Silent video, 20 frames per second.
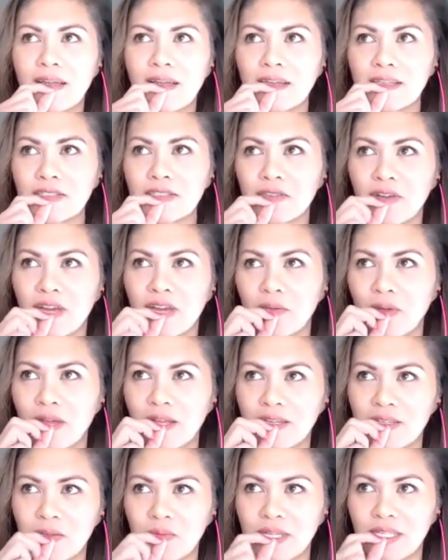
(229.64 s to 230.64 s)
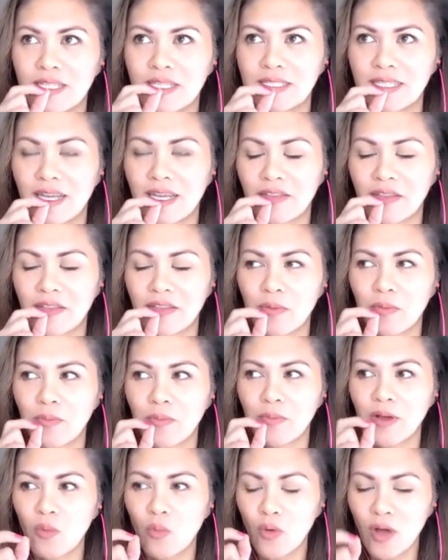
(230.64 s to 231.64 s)
Sorry, I do want to stay on that, but
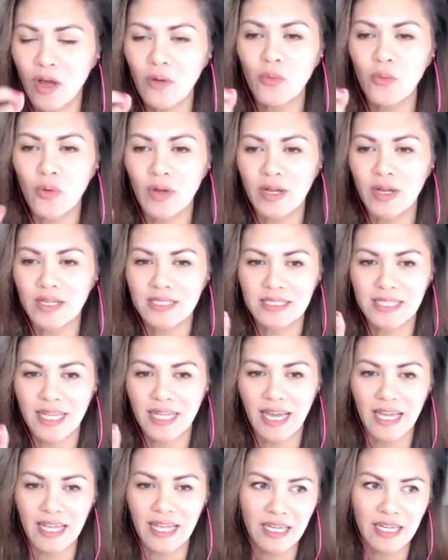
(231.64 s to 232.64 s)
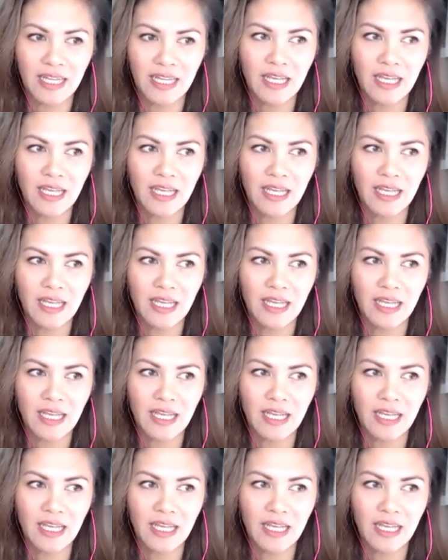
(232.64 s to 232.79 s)
what was that